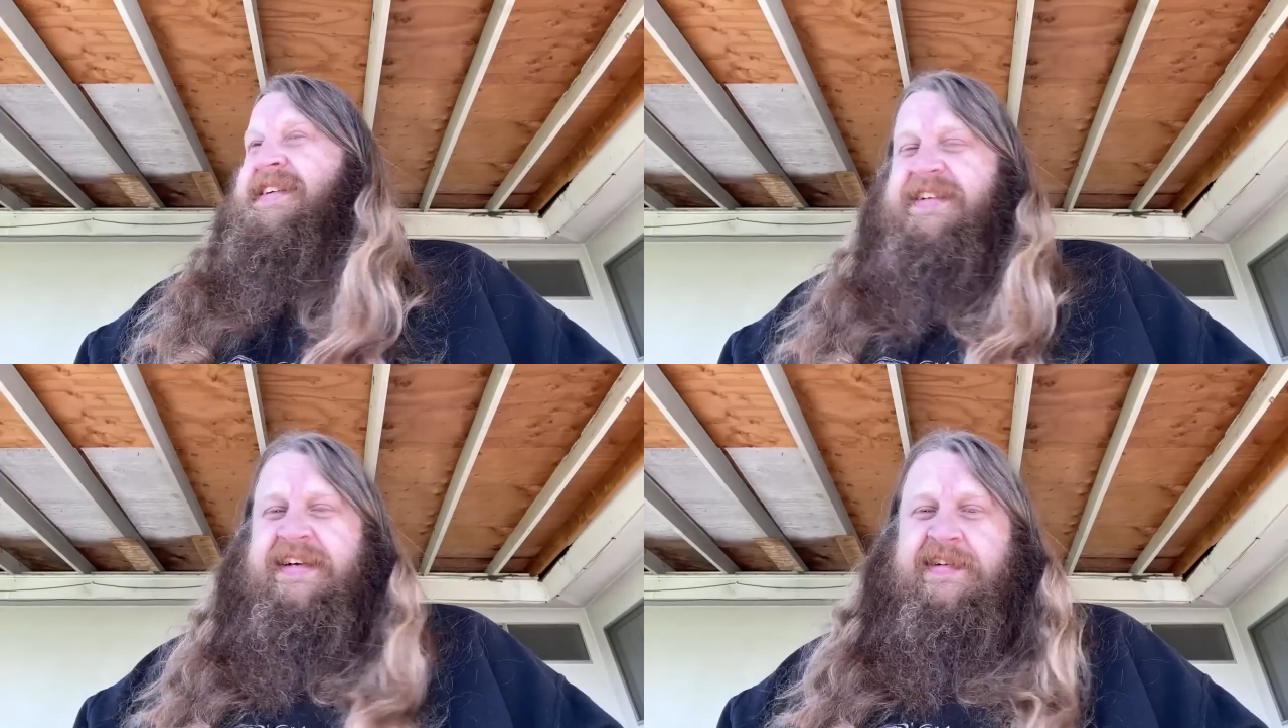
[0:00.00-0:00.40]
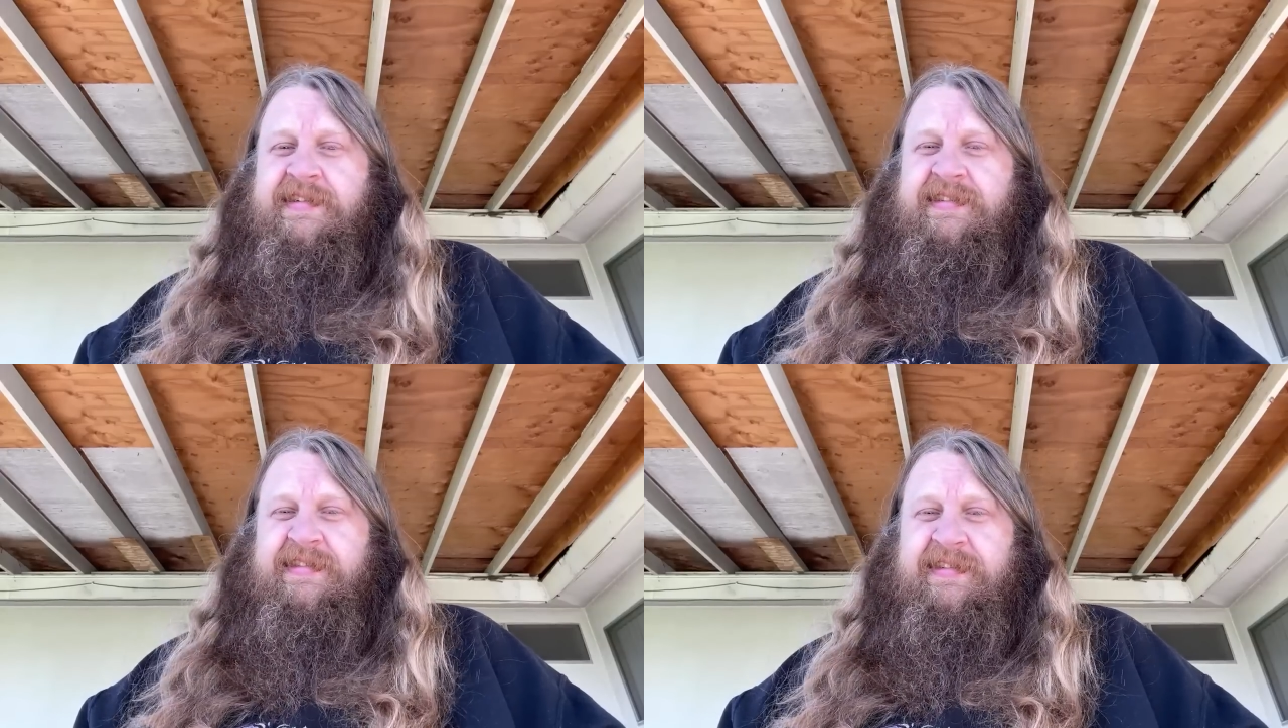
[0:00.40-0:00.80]
Yeah.
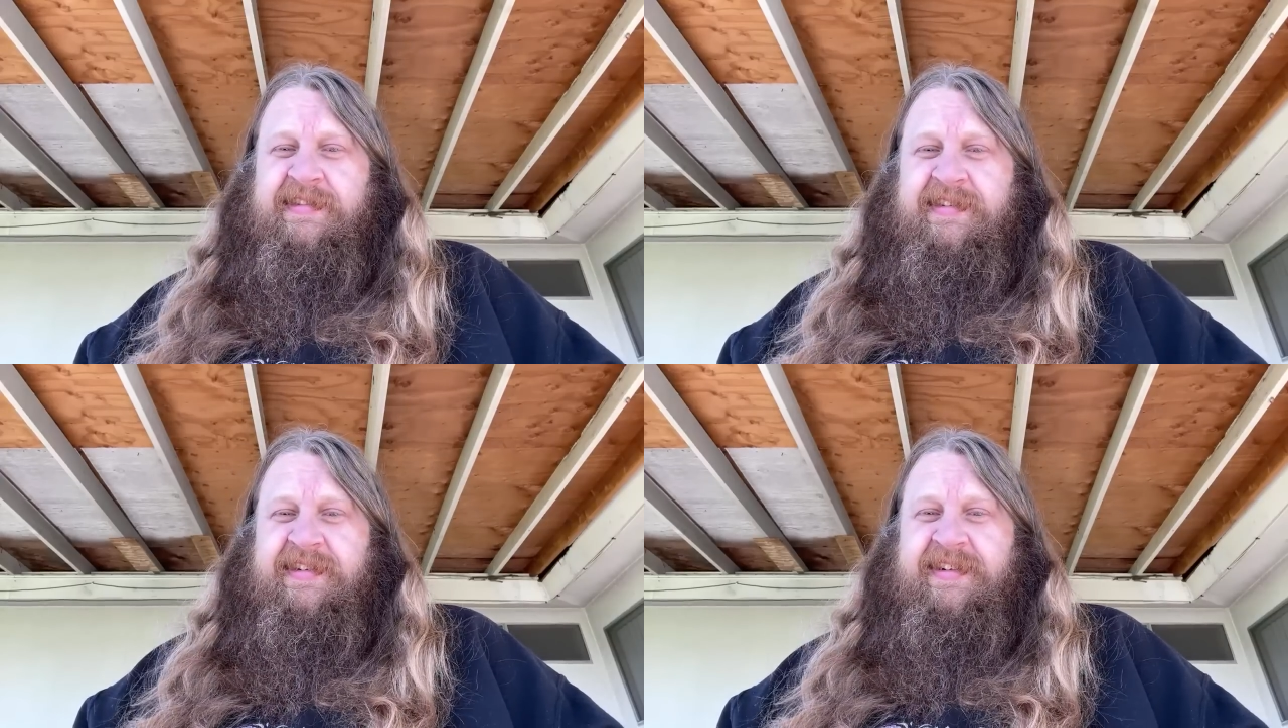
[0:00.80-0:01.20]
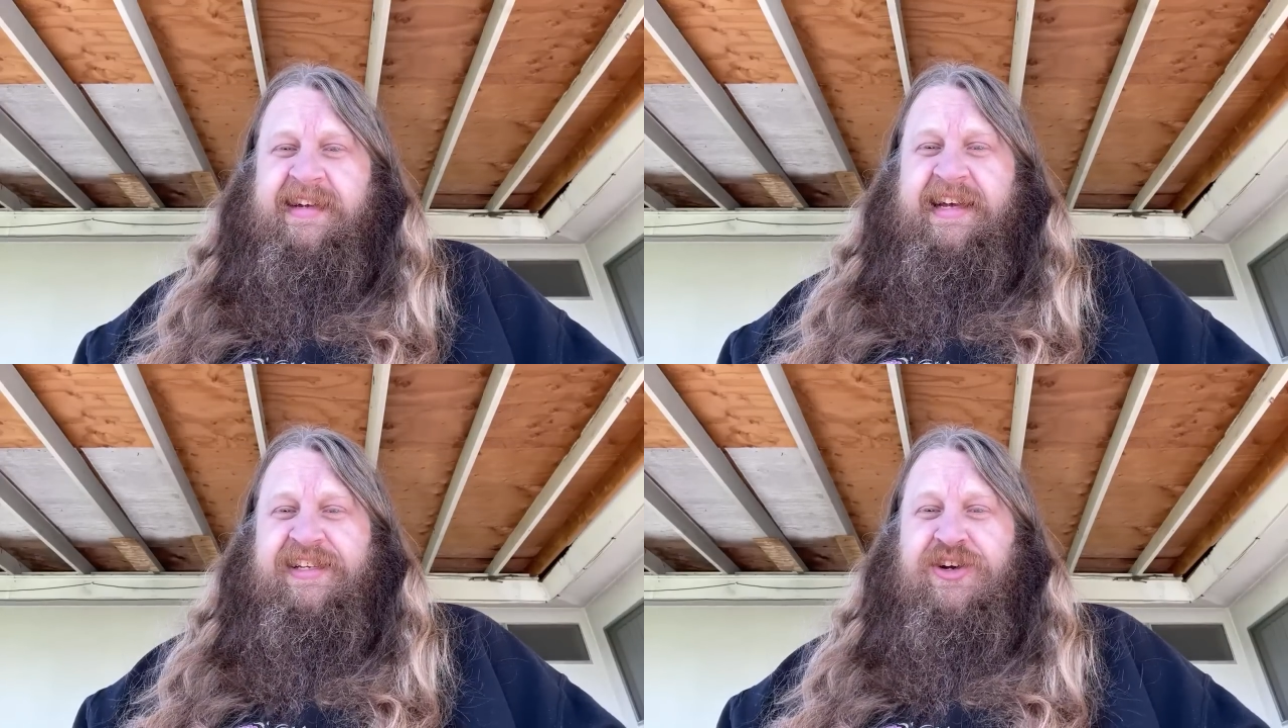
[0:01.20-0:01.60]

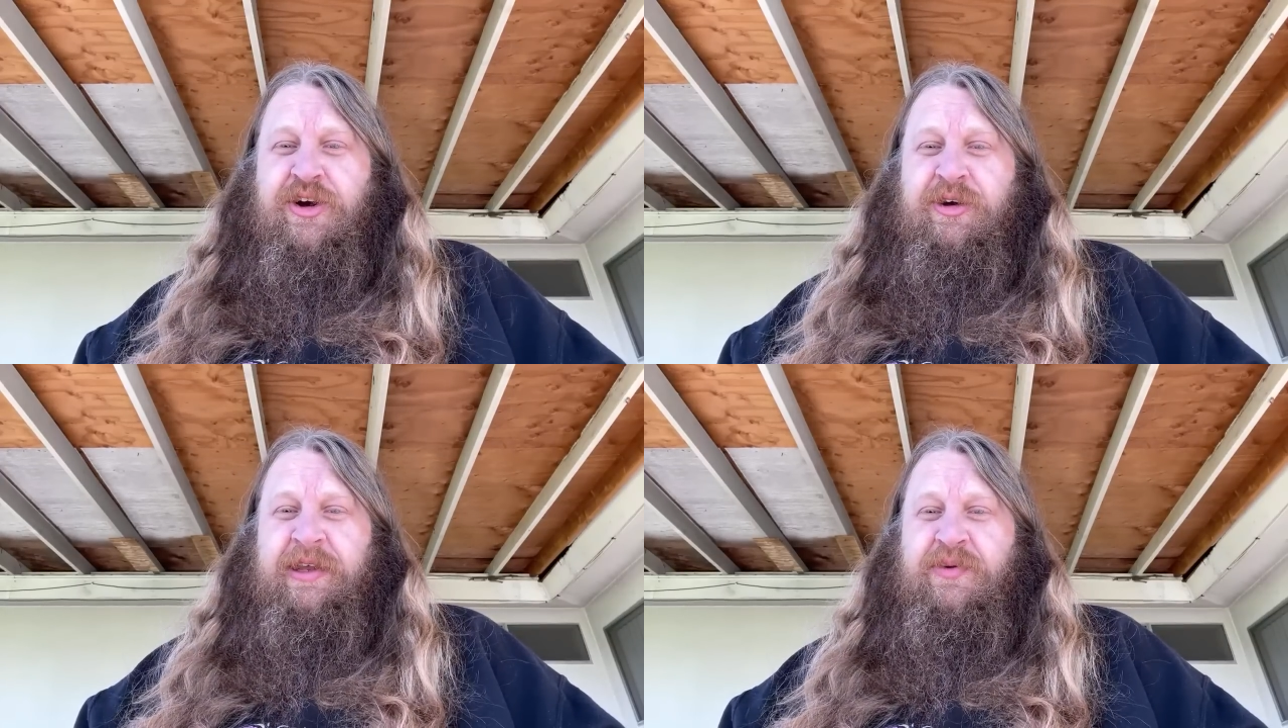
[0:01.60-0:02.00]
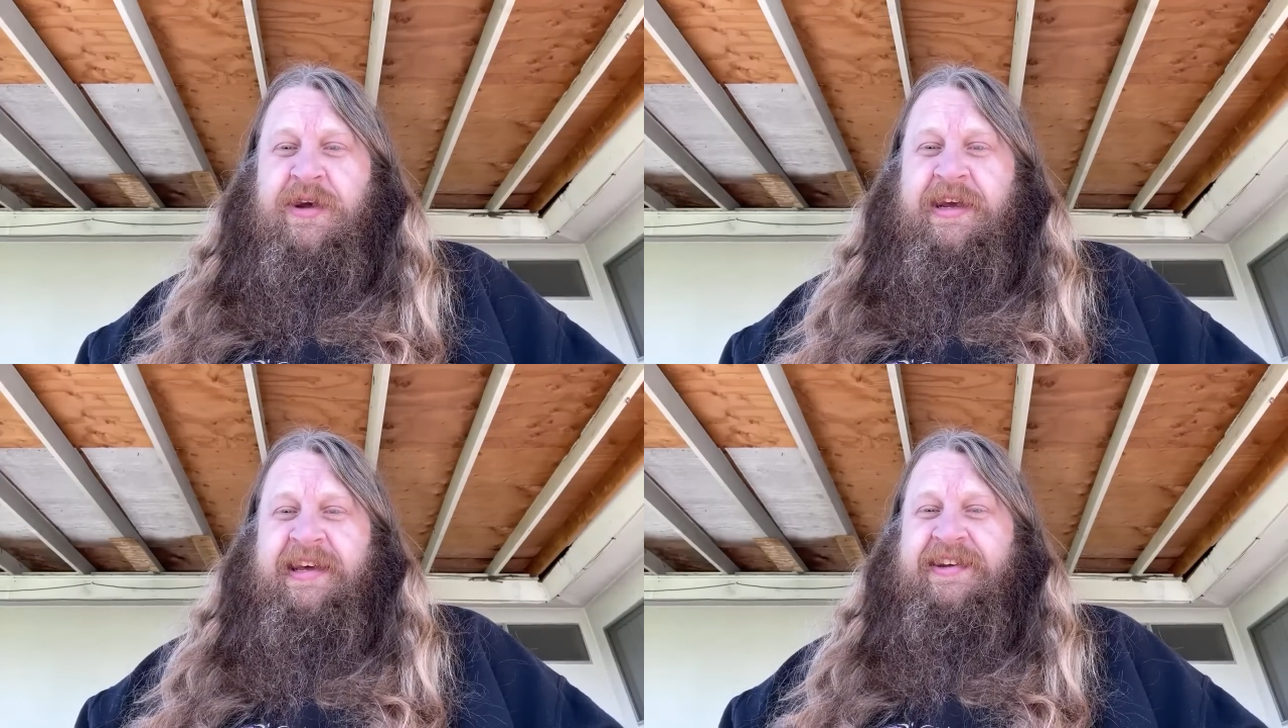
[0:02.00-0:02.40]
His curly
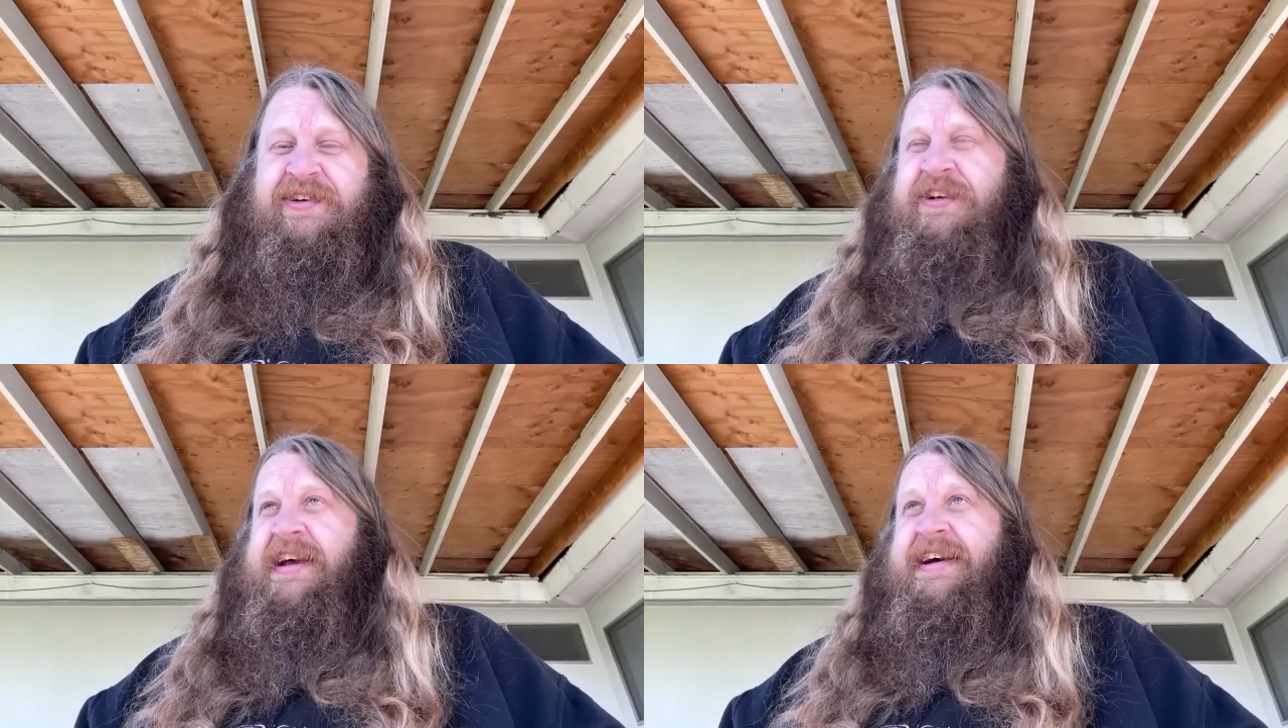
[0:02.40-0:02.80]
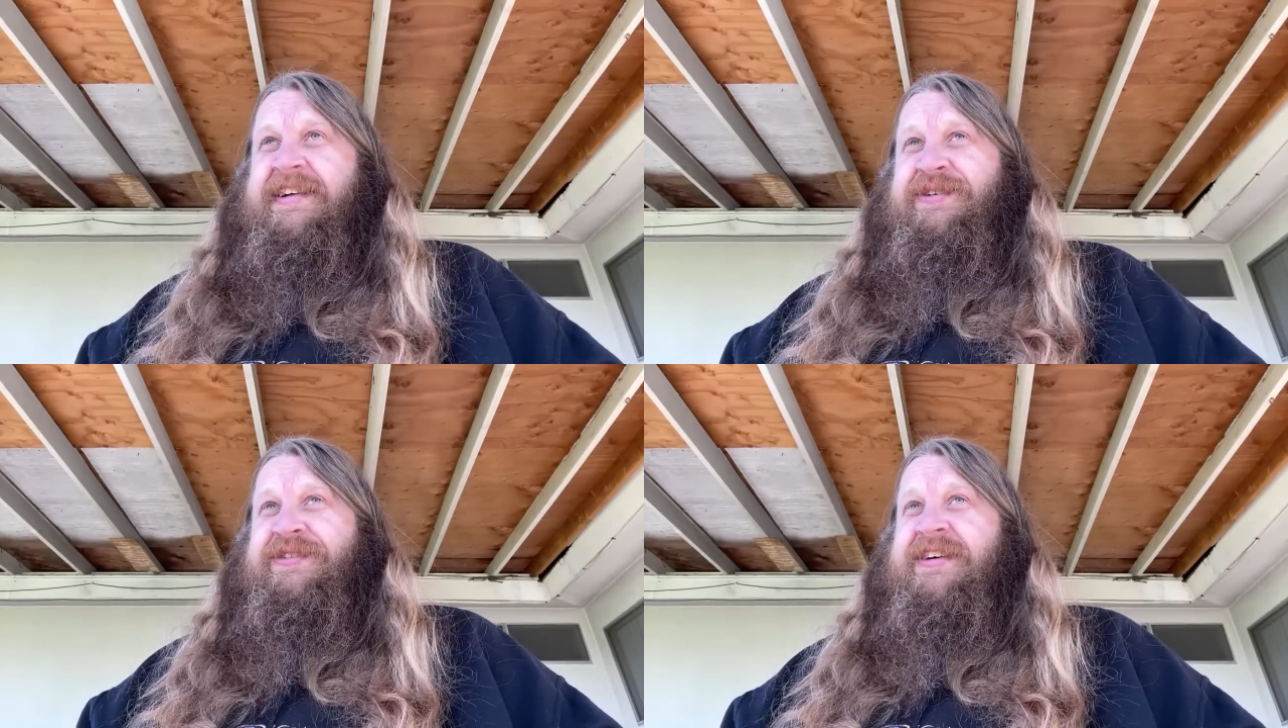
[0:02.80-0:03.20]
weenie, dude. Yeah,
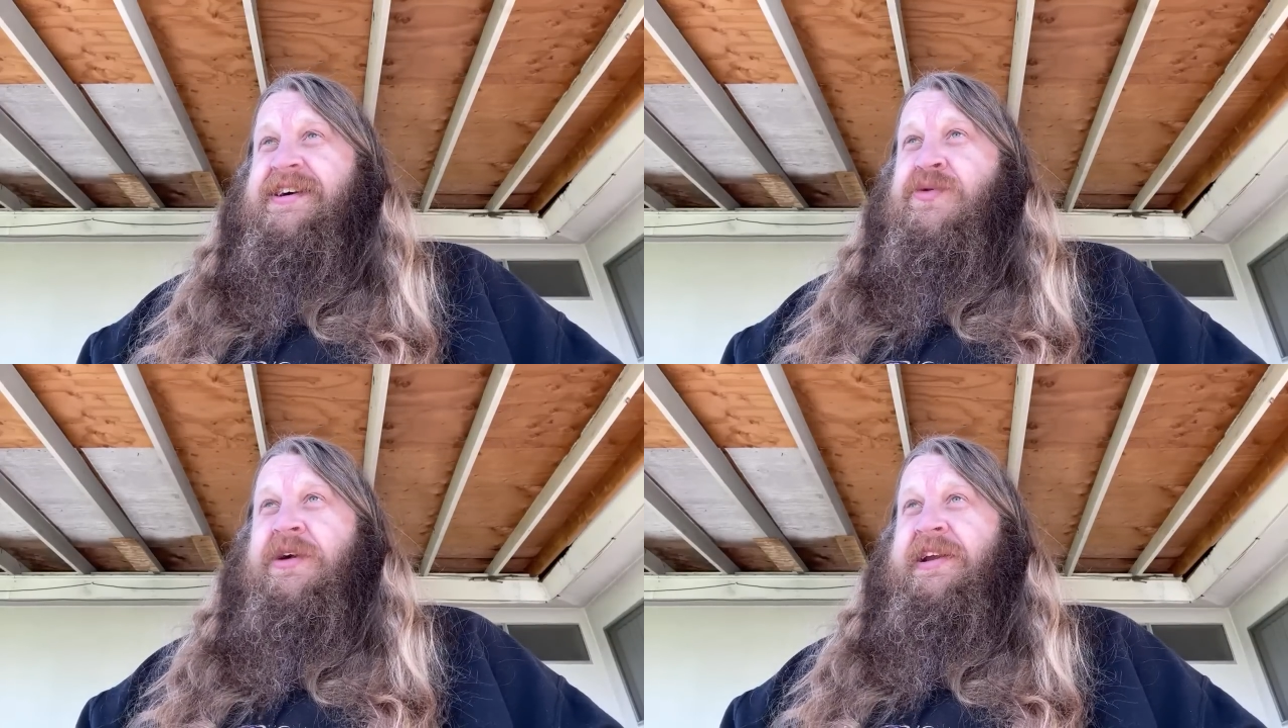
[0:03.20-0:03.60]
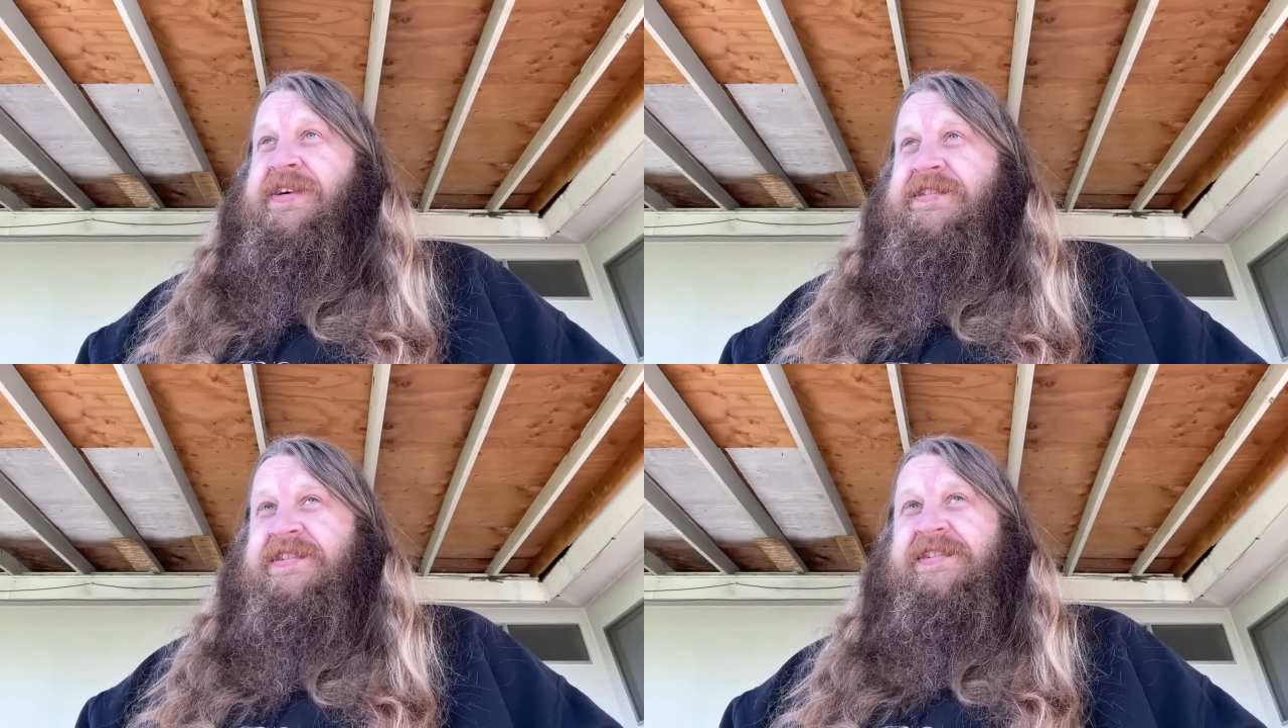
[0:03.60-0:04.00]
dude. Duck
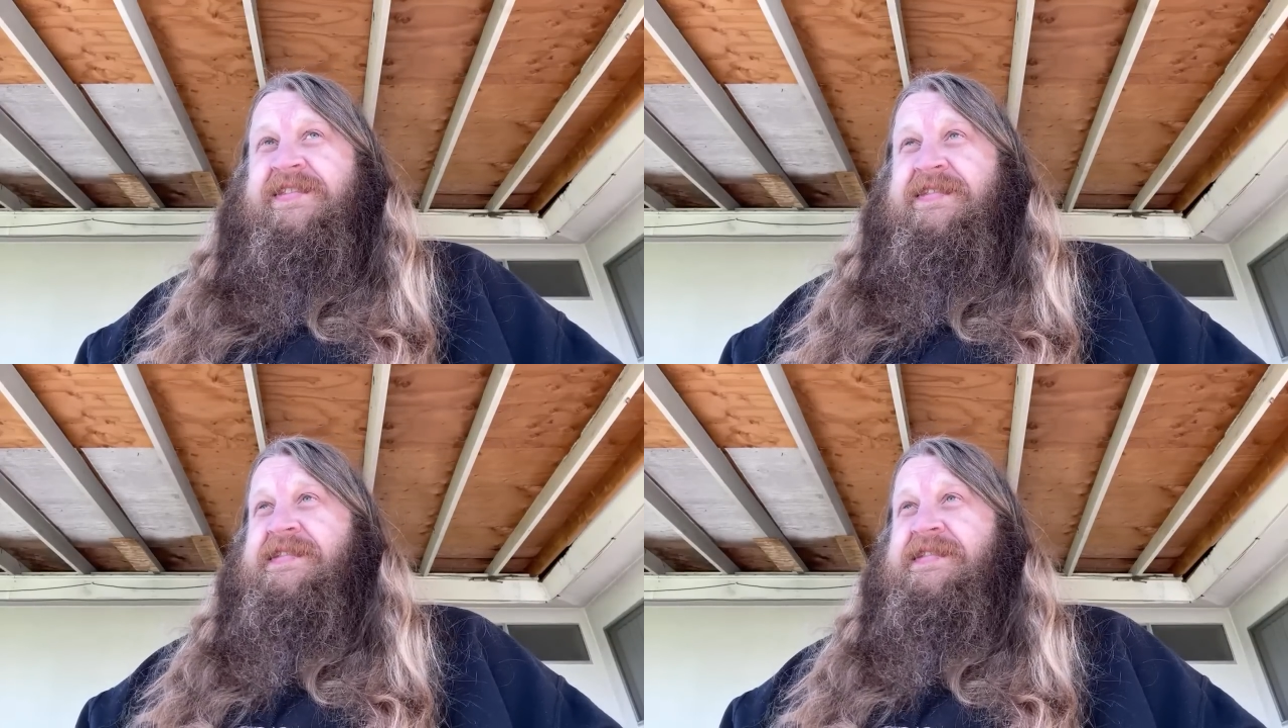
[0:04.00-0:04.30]
wieners.